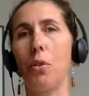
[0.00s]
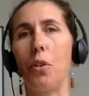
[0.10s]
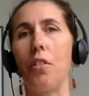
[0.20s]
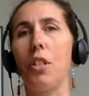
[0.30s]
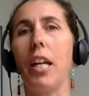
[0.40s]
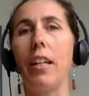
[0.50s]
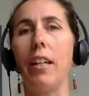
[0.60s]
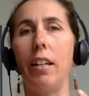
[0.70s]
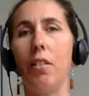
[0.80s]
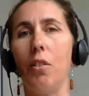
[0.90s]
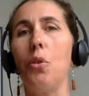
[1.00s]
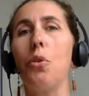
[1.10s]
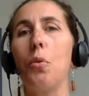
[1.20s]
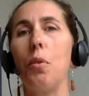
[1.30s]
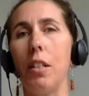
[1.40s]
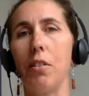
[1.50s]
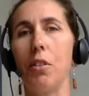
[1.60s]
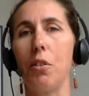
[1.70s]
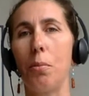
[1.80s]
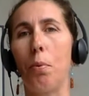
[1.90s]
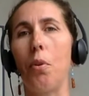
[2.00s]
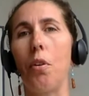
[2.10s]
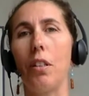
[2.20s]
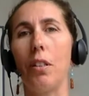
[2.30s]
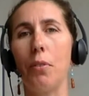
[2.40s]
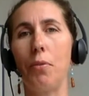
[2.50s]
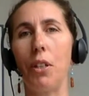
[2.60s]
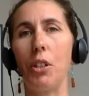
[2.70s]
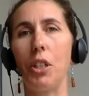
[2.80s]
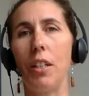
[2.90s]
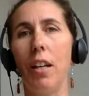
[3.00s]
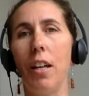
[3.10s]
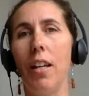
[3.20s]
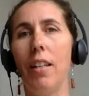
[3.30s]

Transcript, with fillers: or they're taking nutrients to support liver function,